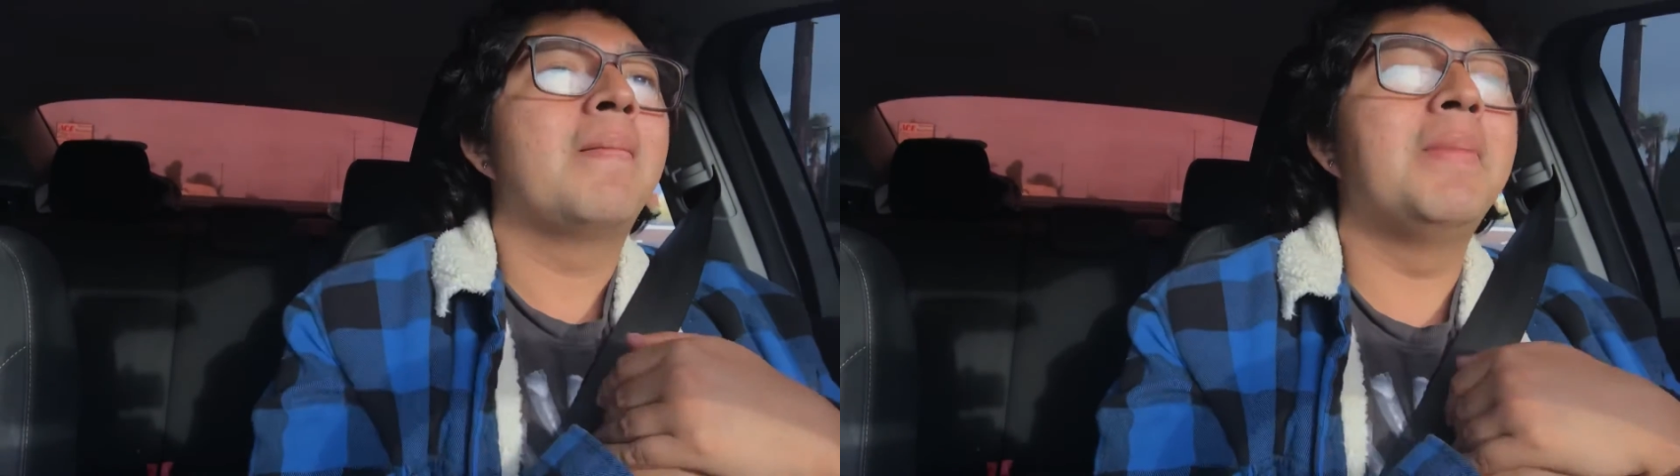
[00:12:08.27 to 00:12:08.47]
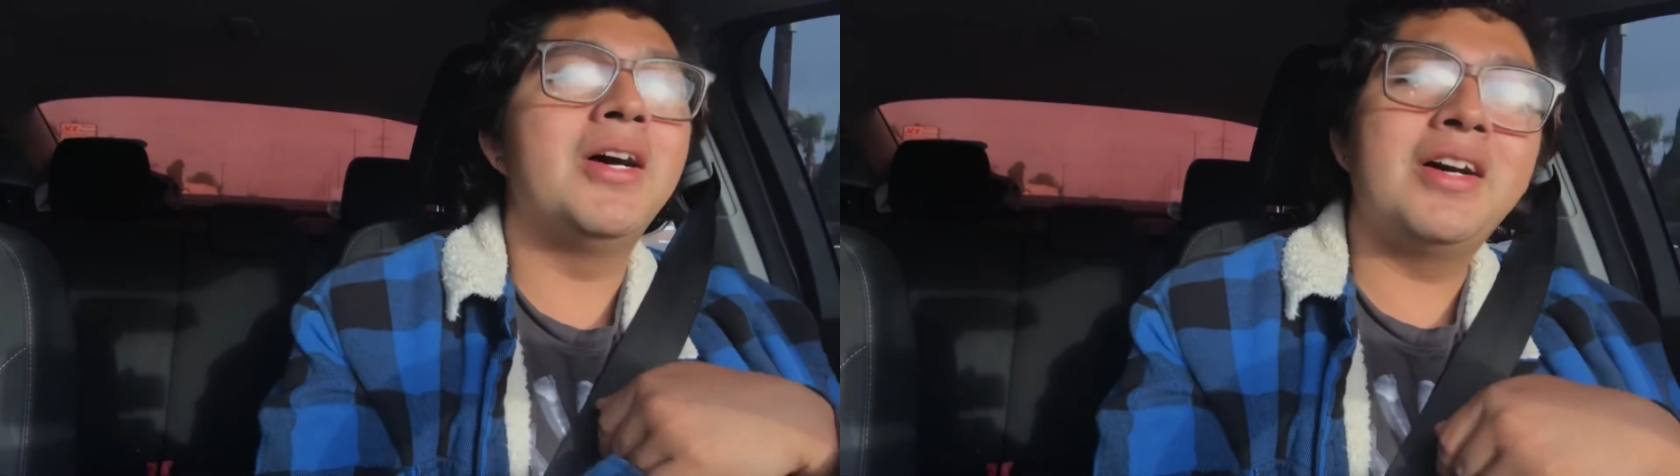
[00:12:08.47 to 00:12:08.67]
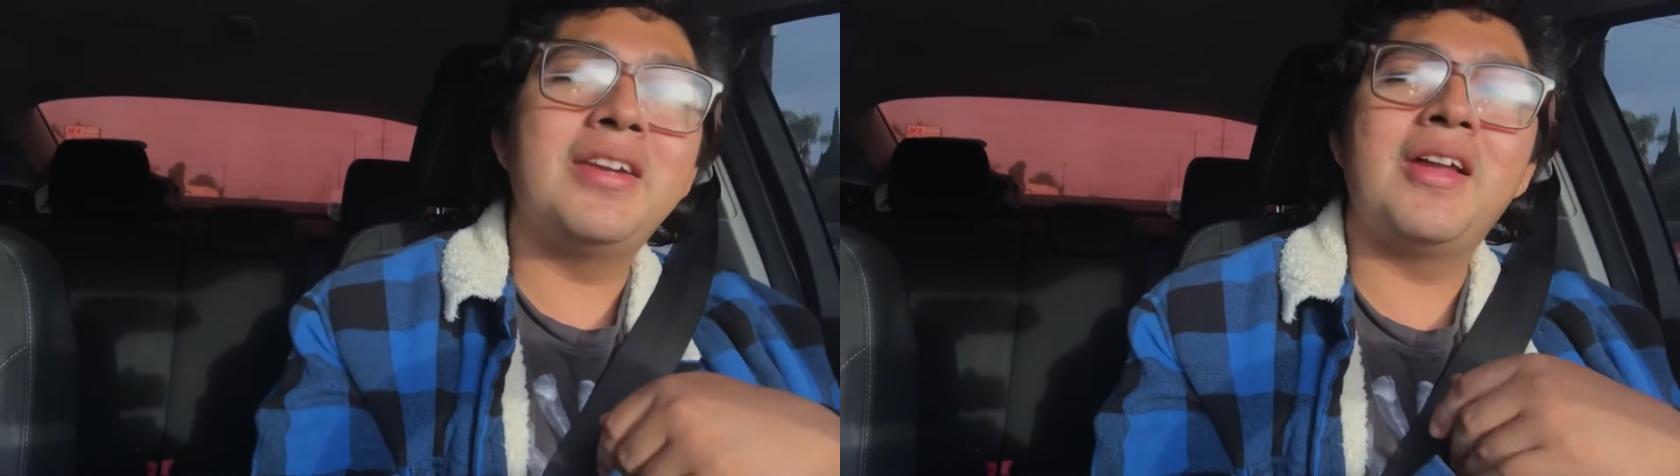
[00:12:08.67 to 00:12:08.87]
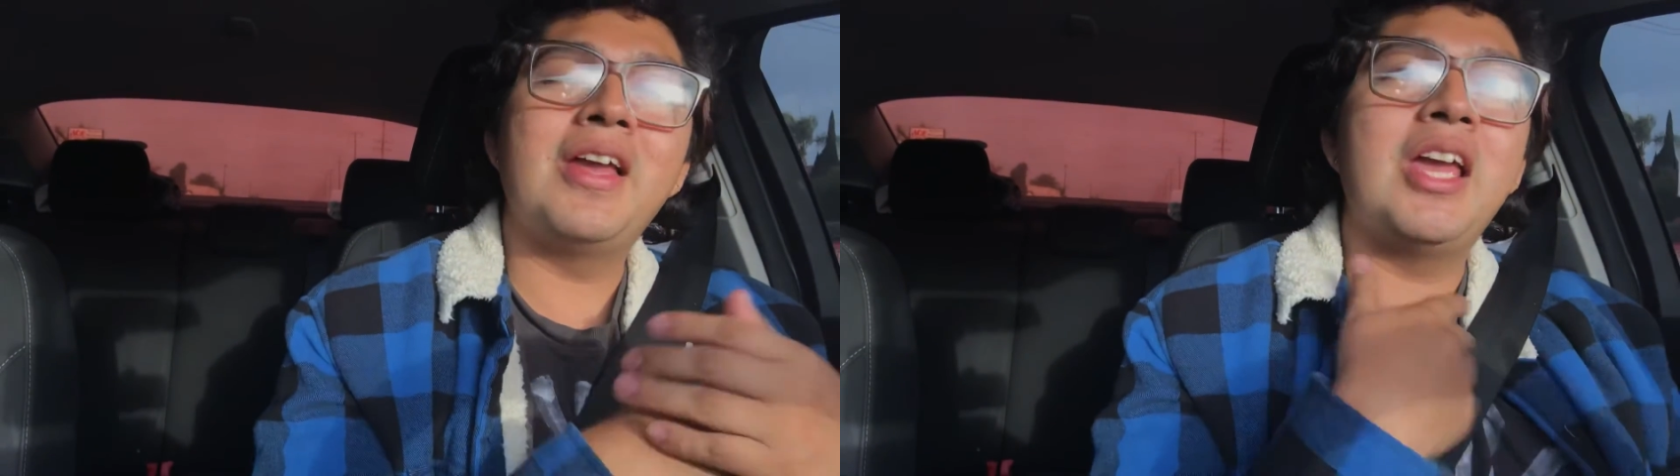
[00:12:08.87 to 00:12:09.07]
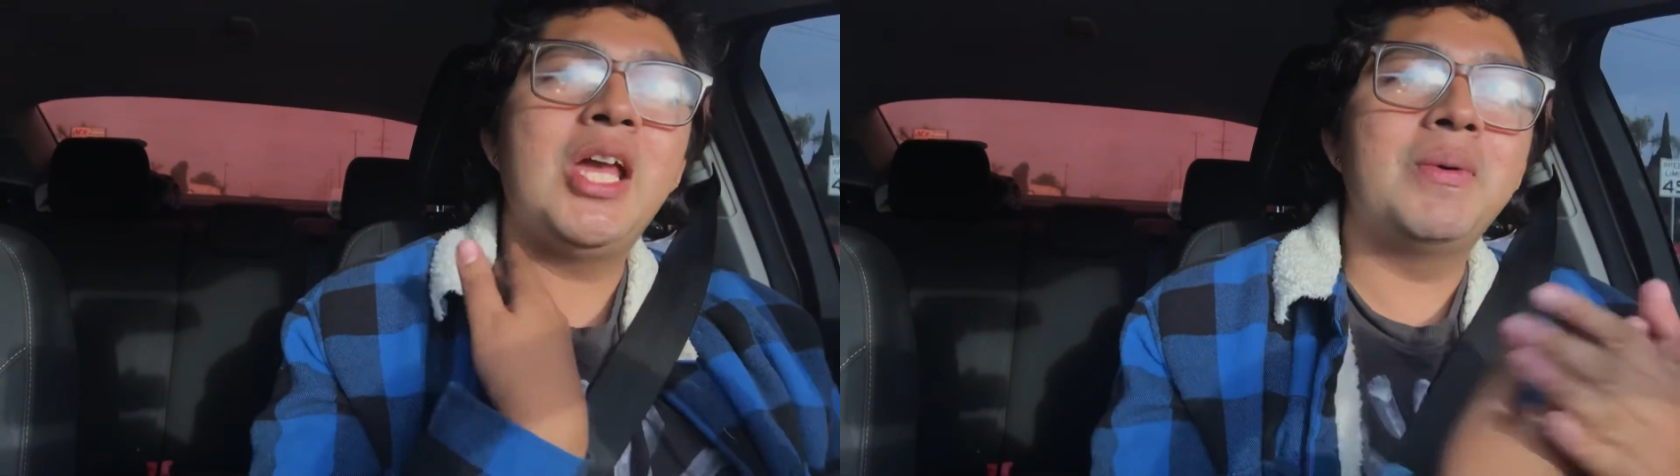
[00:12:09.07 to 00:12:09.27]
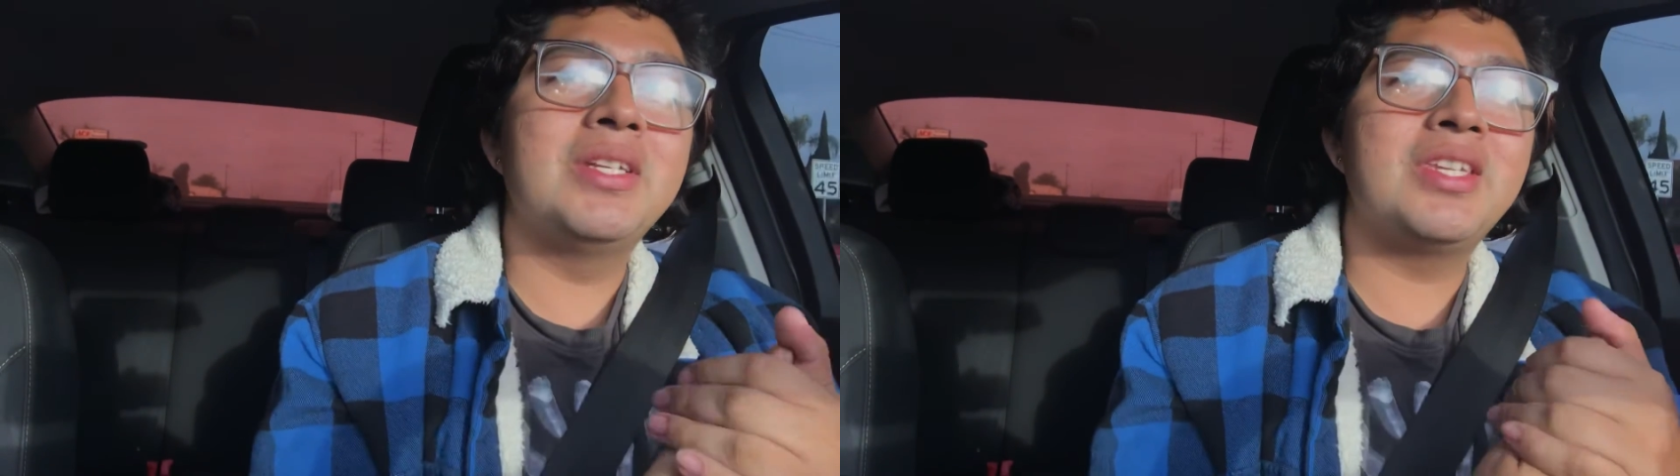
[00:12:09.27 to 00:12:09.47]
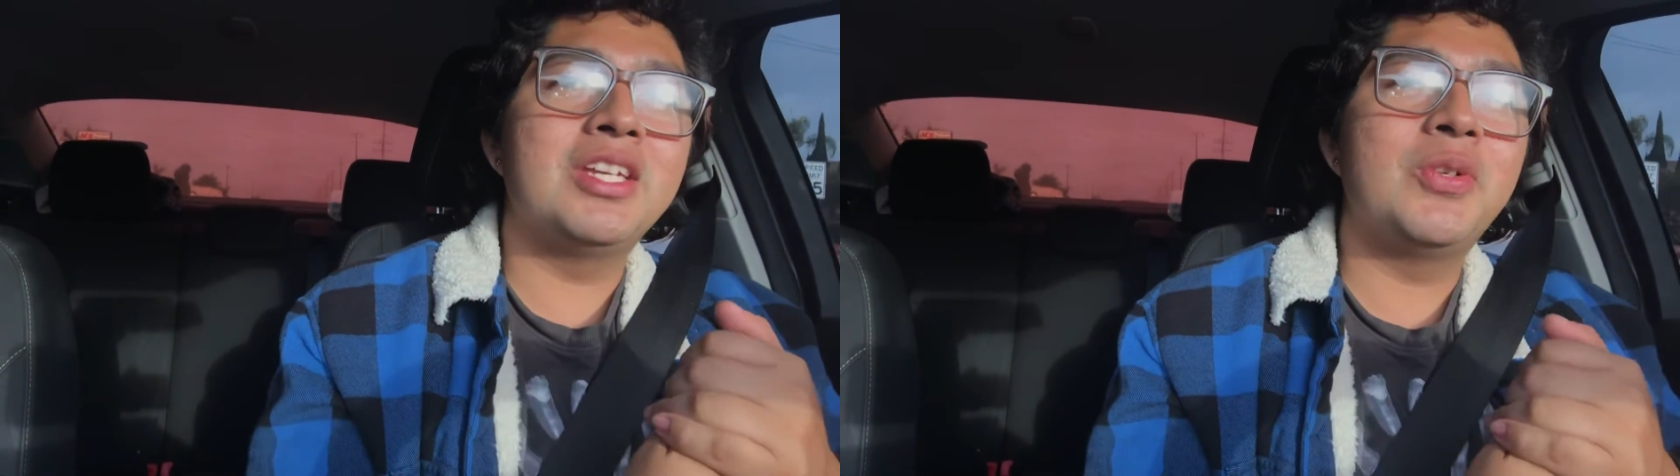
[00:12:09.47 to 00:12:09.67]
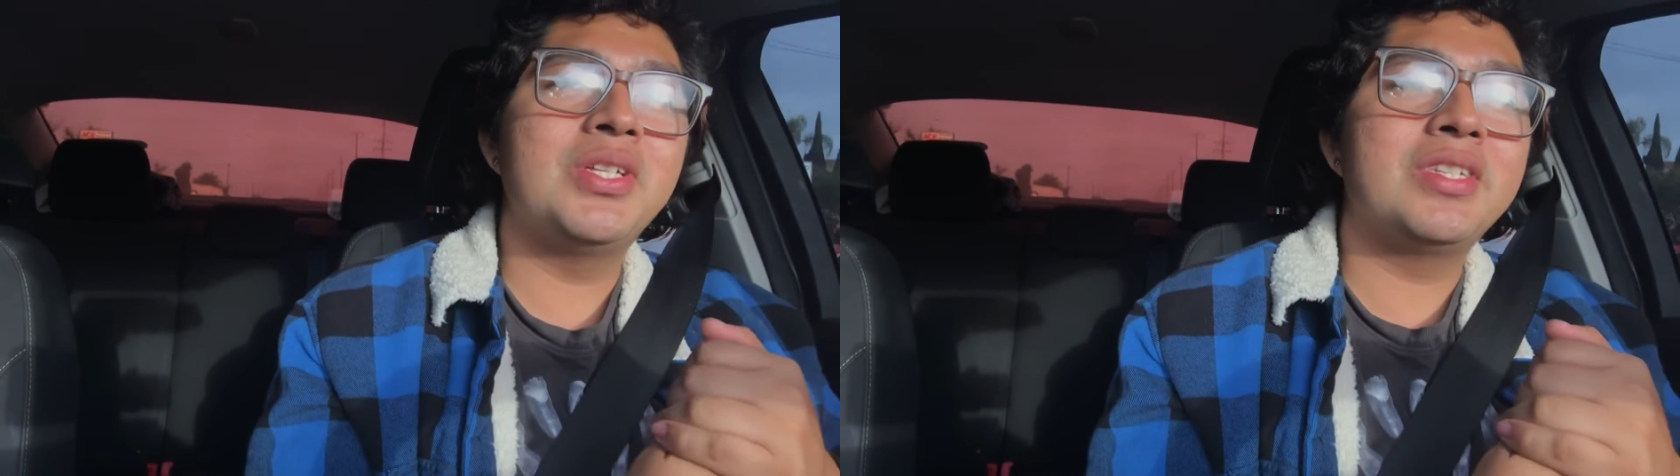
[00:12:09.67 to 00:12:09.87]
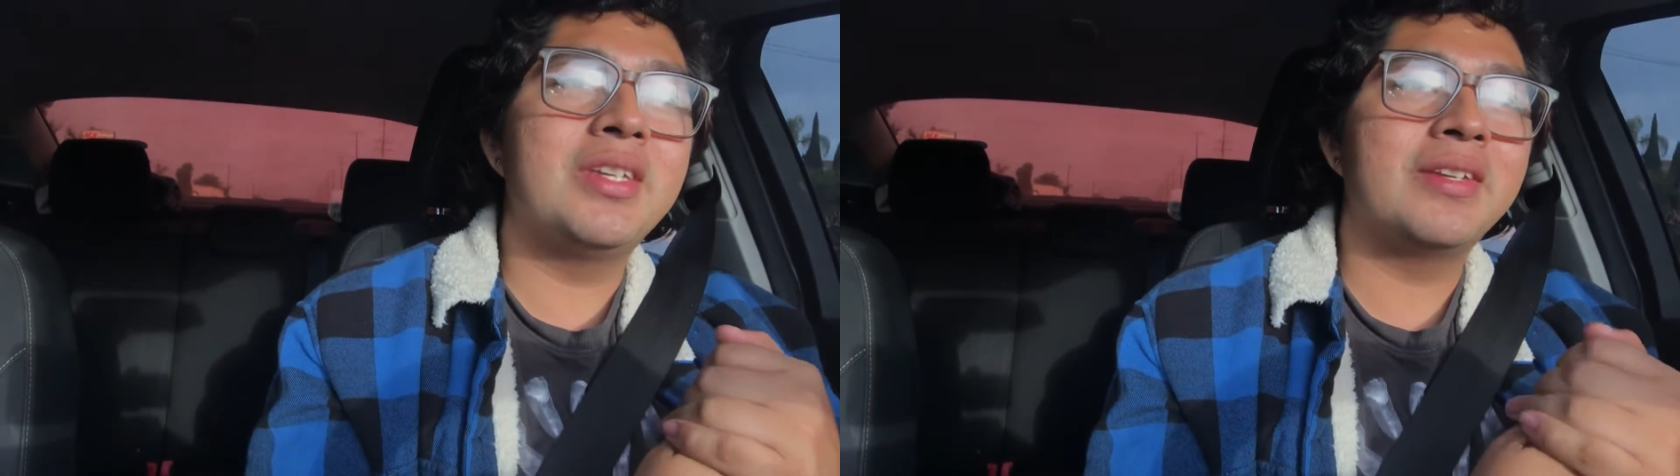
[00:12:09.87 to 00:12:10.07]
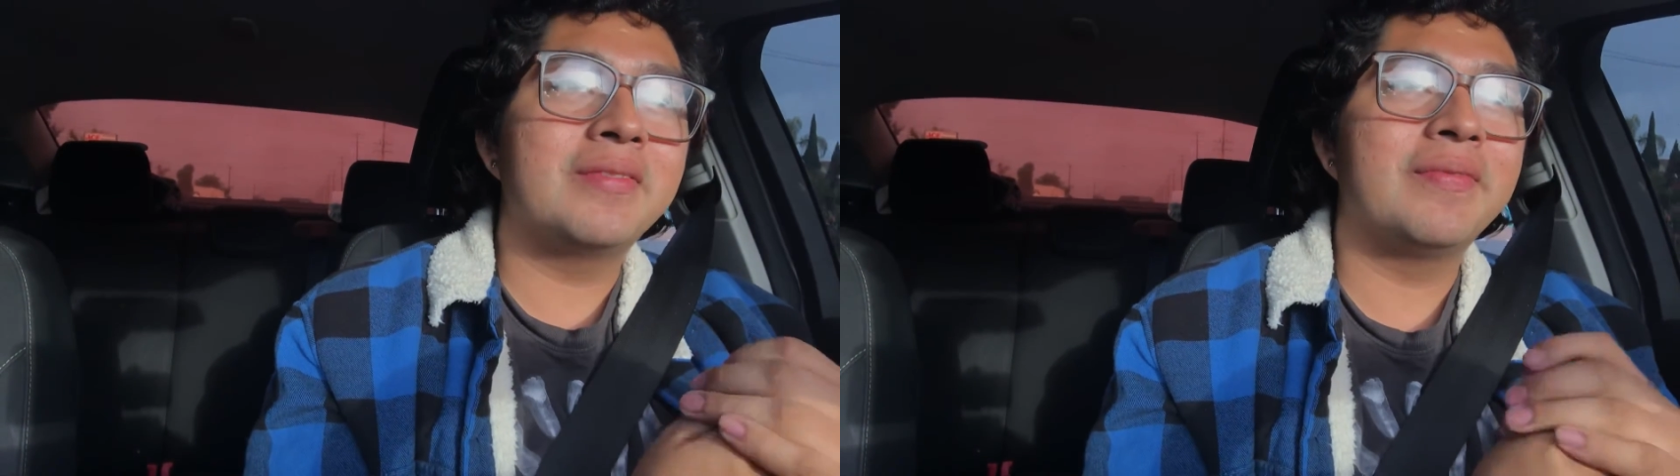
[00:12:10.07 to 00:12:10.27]
But it was
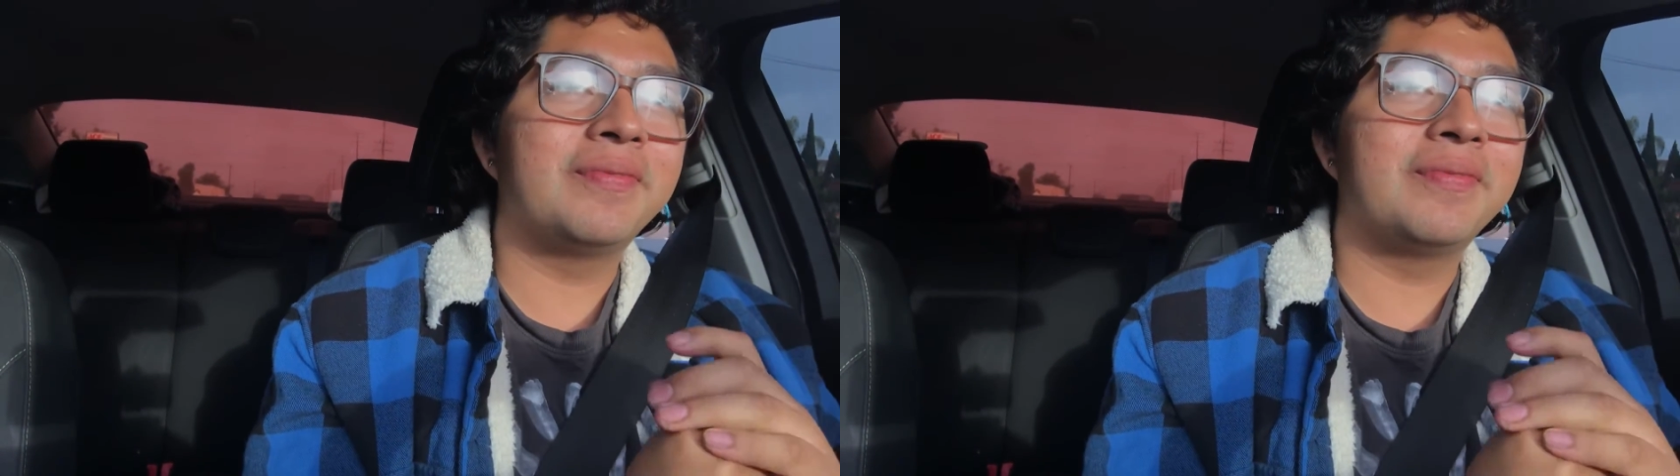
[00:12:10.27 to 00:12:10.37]
interesting